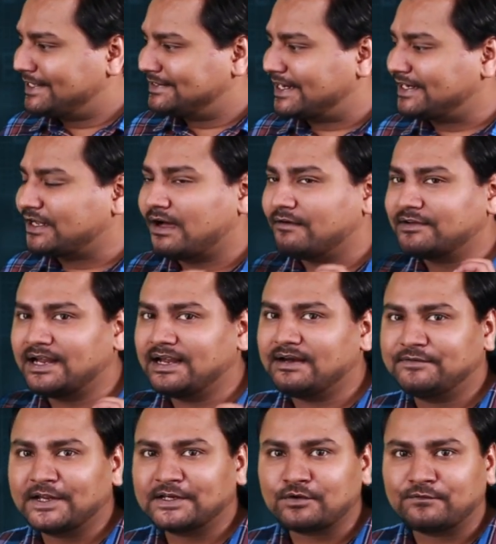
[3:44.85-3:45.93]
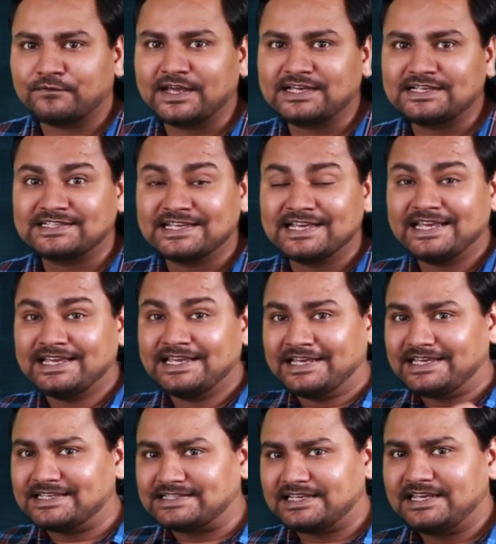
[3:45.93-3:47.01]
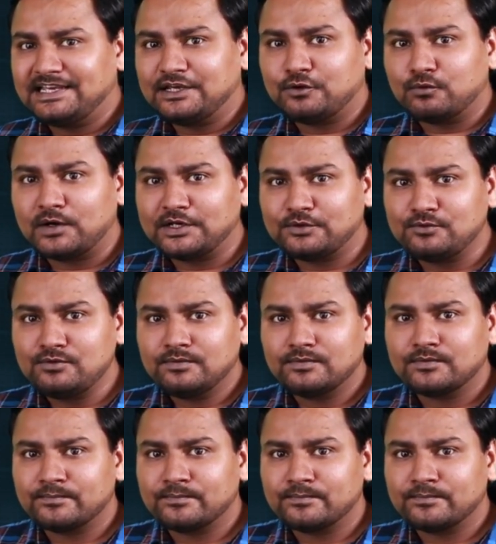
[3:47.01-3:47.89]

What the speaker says: that our f dash of x is equal to